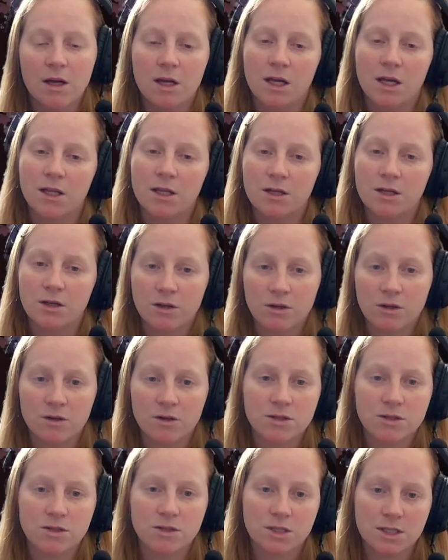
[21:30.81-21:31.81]
And then you could
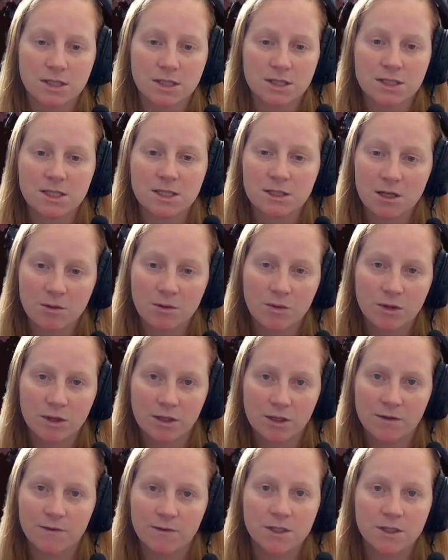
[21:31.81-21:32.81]
also just disable it
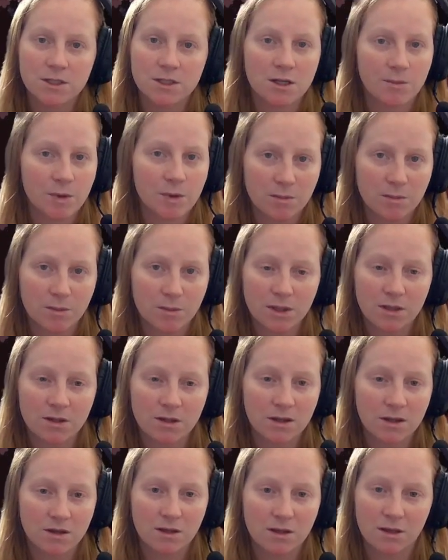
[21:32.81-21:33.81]
if it's going to be a monthly
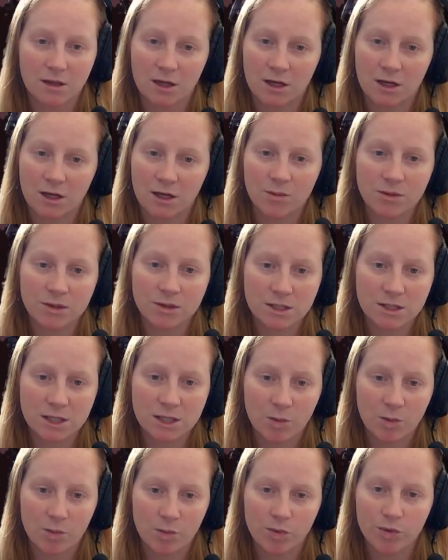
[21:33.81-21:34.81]
thing. Enable,
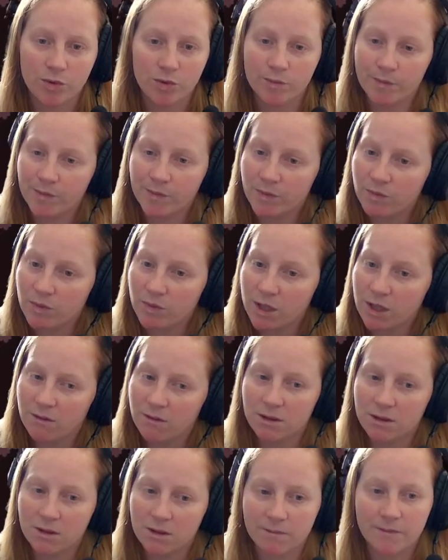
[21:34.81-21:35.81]
disable, boom,
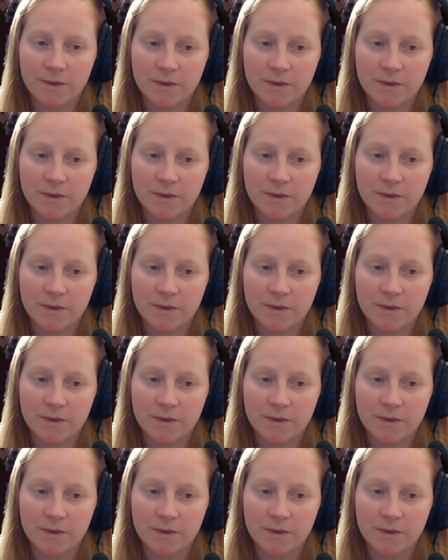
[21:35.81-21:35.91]
whatever.